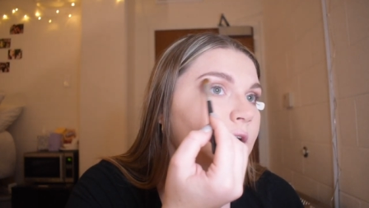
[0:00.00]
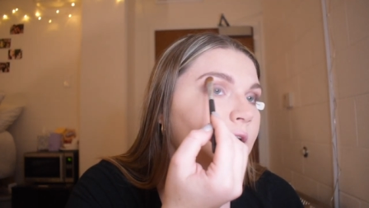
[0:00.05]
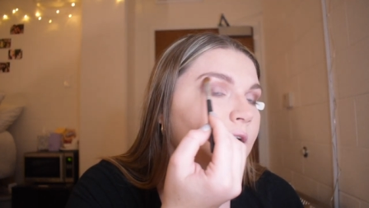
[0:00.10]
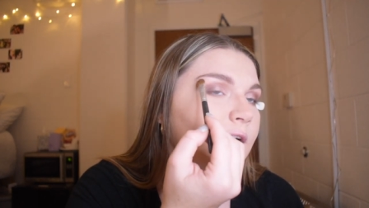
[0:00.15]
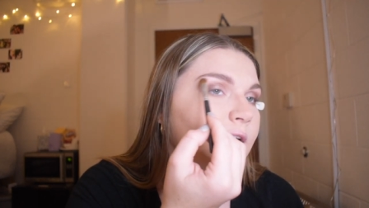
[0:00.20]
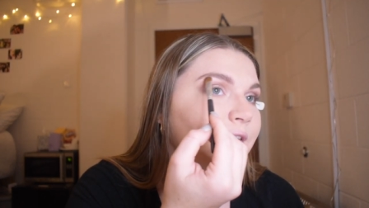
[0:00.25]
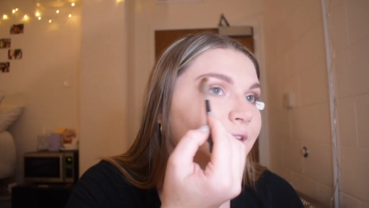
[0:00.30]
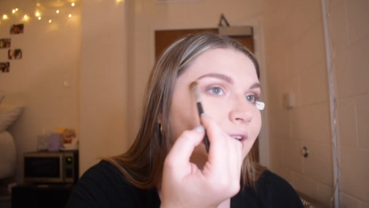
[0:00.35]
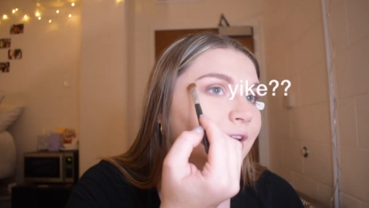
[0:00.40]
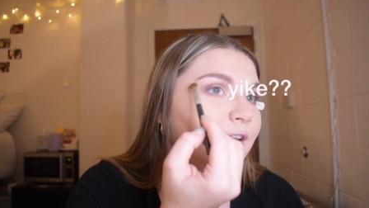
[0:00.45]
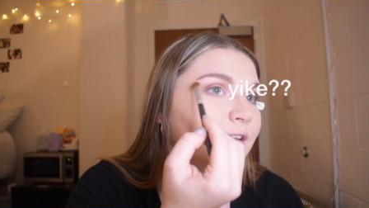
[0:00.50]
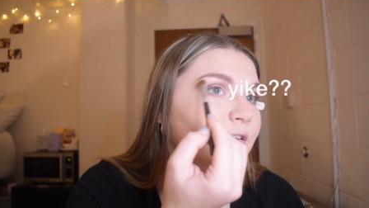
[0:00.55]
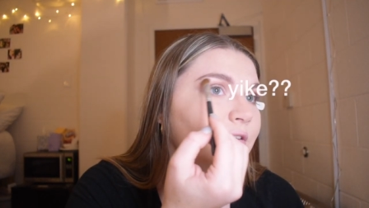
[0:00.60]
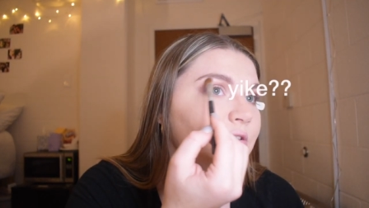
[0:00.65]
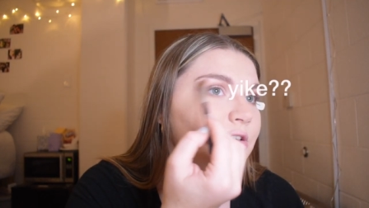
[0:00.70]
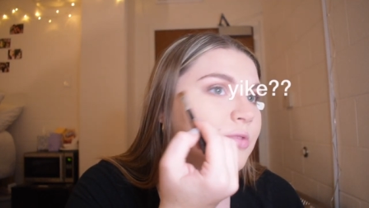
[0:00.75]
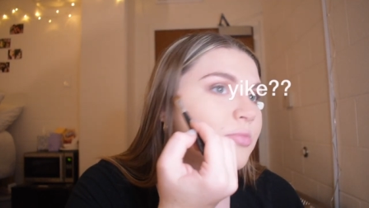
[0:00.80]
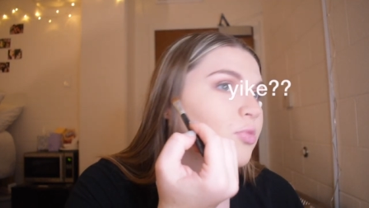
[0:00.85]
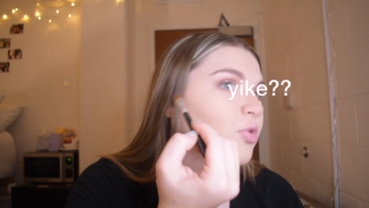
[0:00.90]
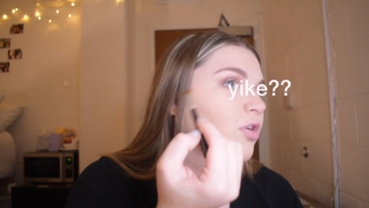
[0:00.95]
I like
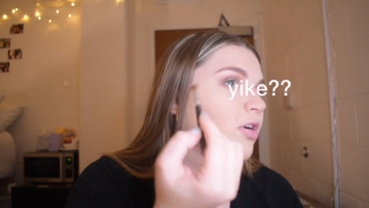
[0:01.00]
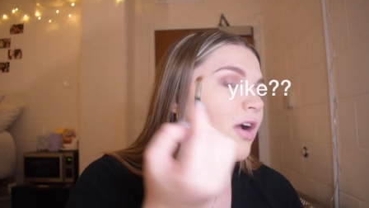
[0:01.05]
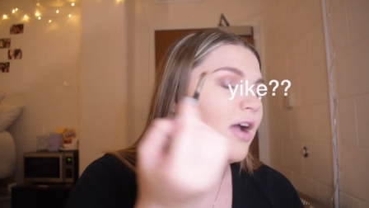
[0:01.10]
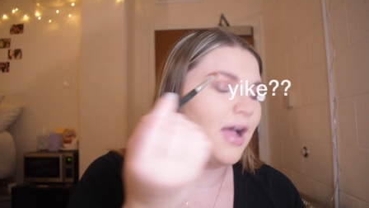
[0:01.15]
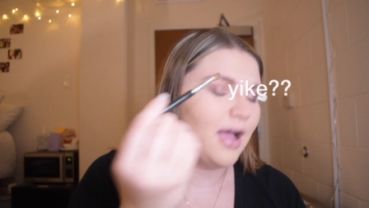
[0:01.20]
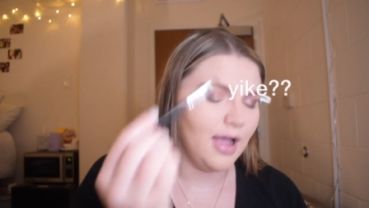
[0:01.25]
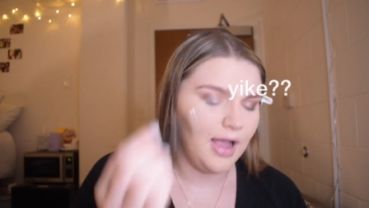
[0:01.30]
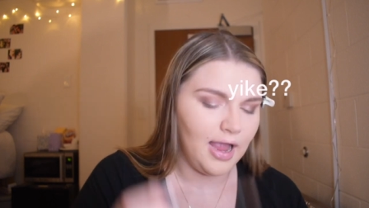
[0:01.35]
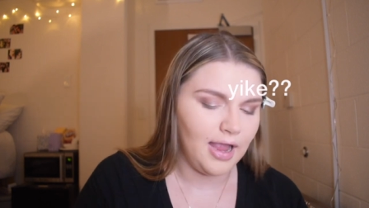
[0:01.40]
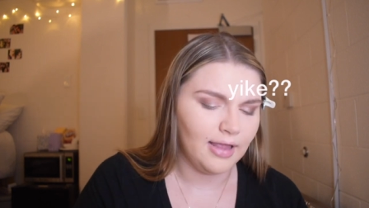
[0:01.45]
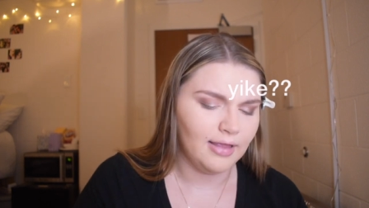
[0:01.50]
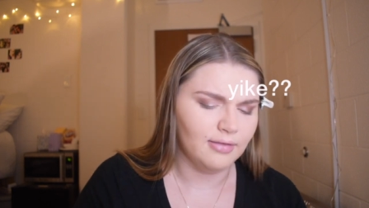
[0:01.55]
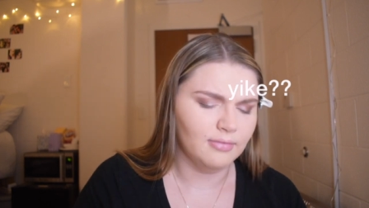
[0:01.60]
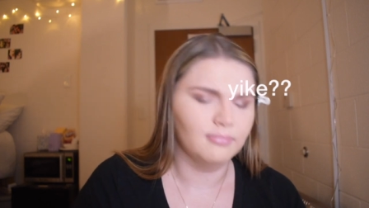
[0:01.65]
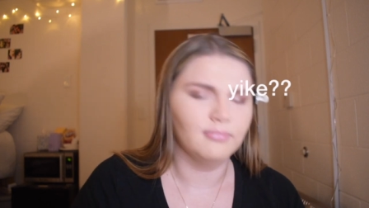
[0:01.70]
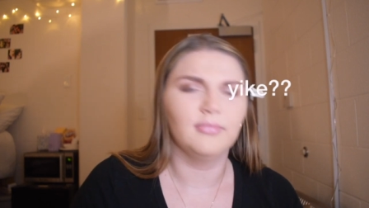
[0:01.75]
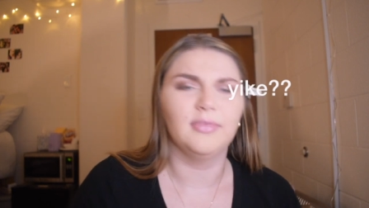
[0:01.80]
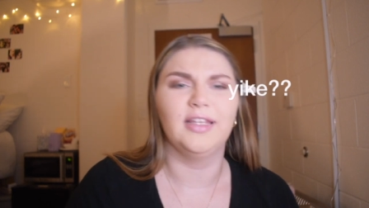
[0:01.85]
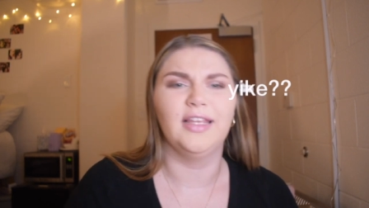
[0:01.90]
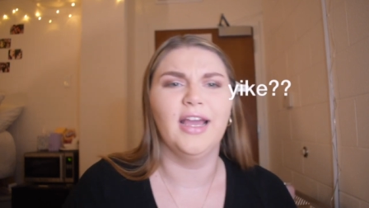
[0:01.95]
using more, I,
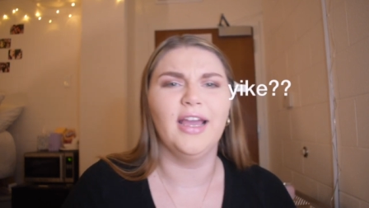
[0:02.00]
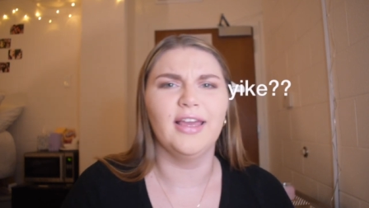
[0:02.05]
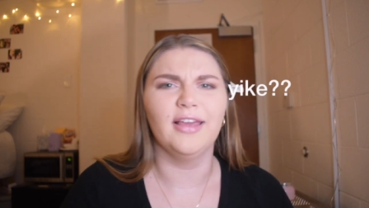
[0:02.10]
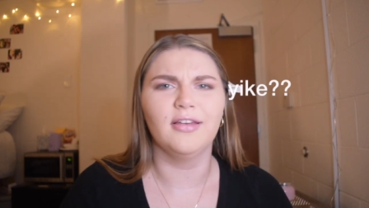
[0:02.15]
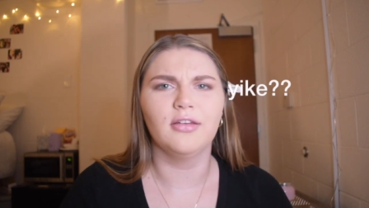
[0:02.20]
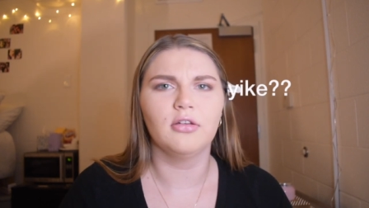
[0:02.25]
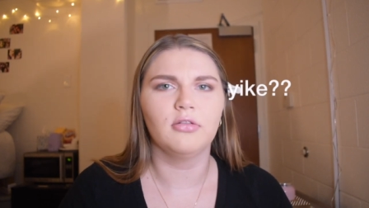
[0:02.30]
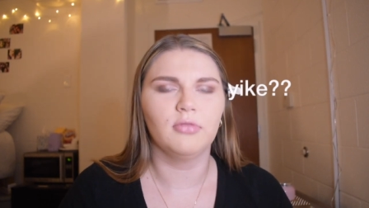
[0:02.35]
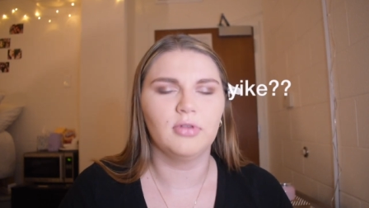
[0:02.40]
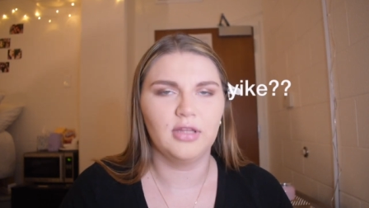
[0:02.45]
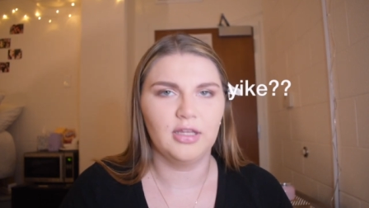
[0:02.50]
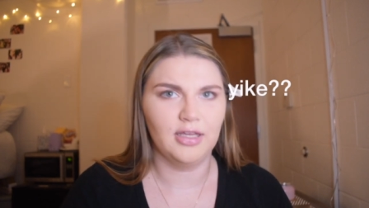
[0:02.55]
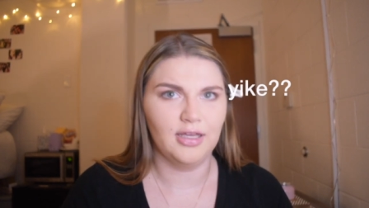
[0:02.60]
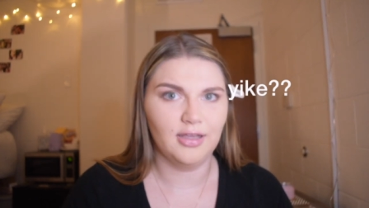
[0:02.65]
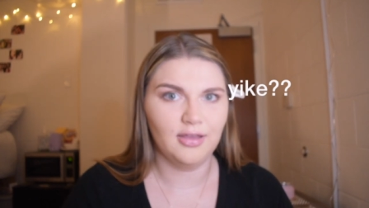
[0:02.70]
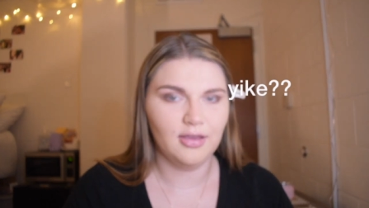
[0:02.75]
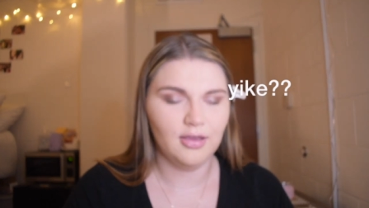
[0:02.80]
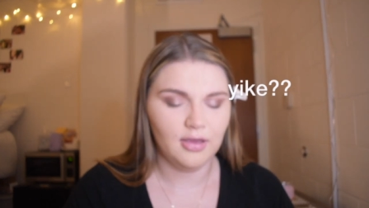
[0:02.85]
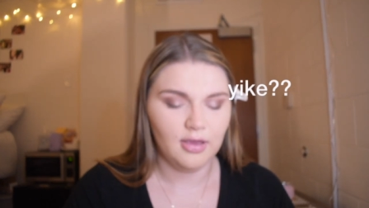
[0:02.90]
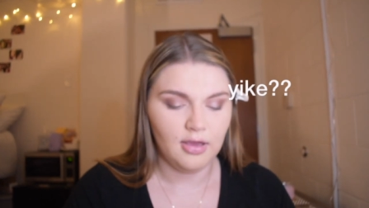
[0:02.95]
yike, what the
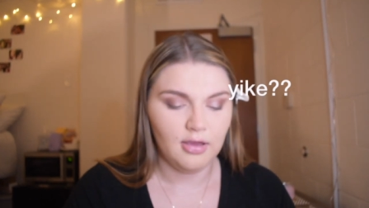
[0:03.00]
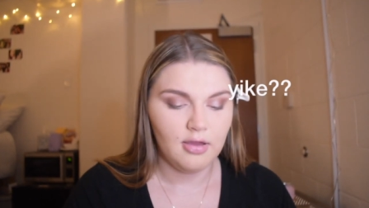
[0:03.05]
heck.